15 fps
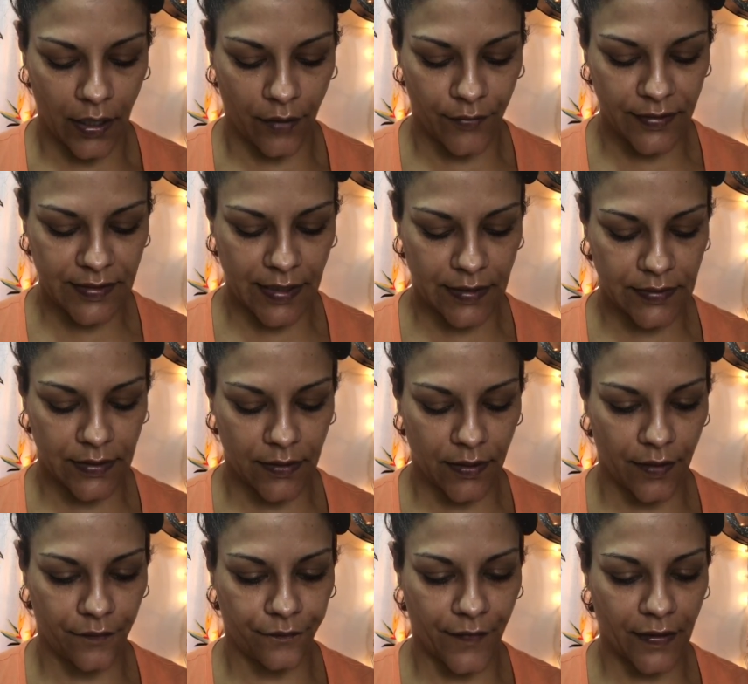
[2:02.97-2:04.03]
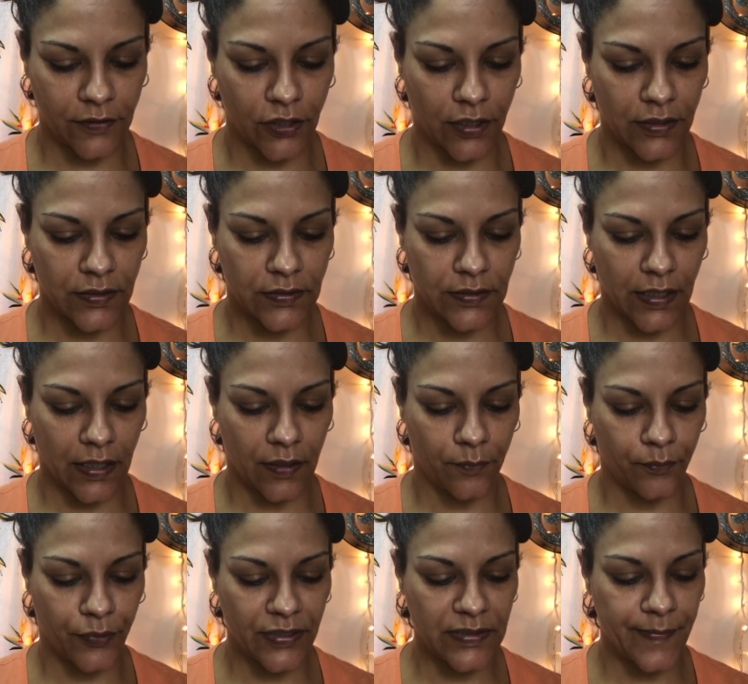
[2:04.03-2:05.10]
Iridescent Effect on the
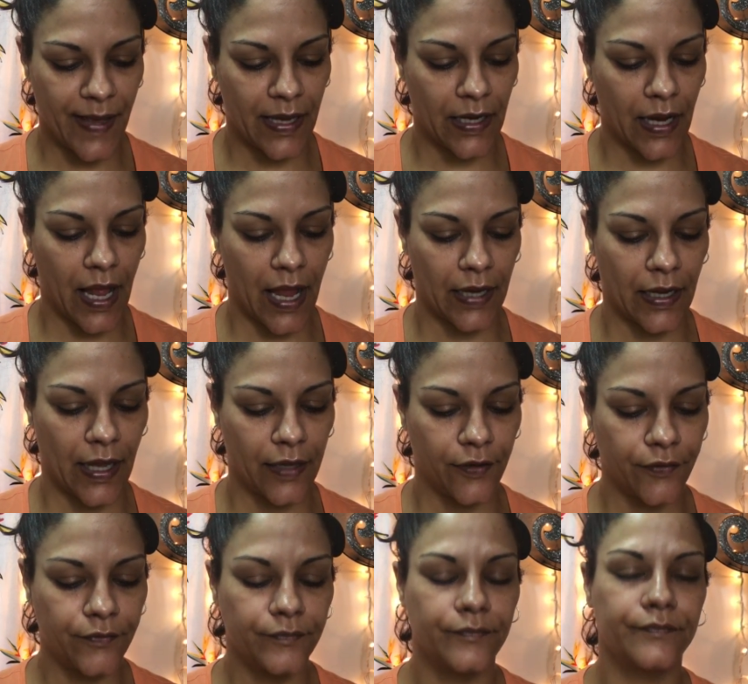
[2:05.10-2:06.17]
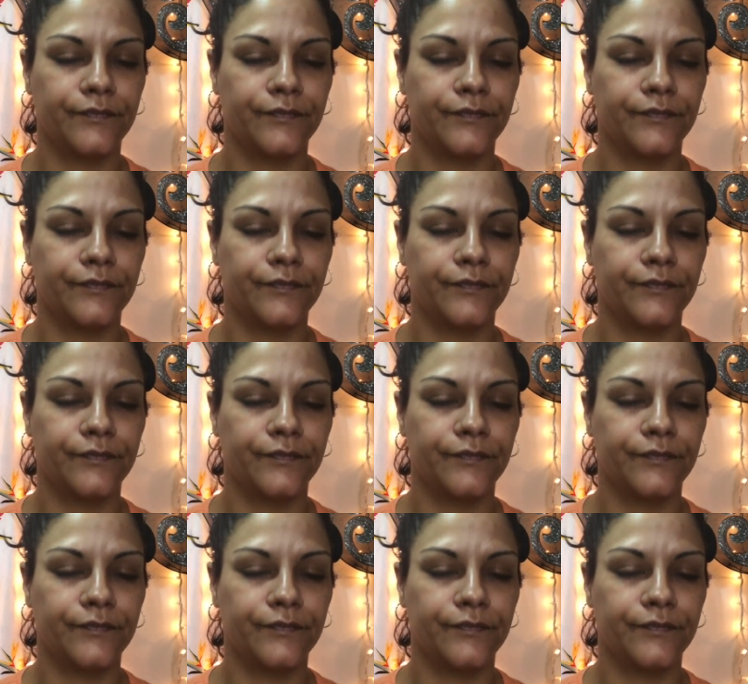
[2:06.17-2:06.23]
Skin Prismatic Highlighter.